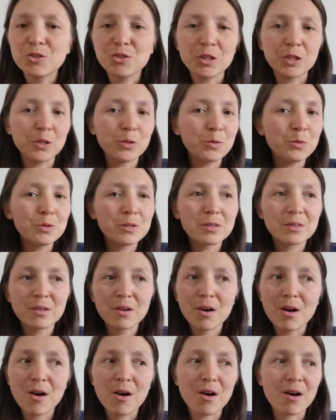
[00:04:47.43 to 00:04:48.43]
She used
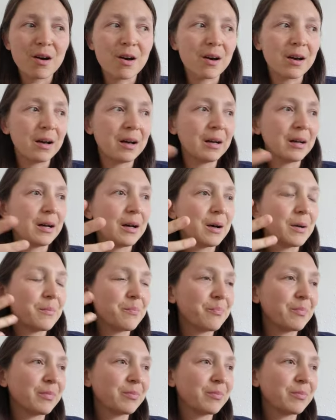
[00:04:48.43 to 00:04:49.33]
her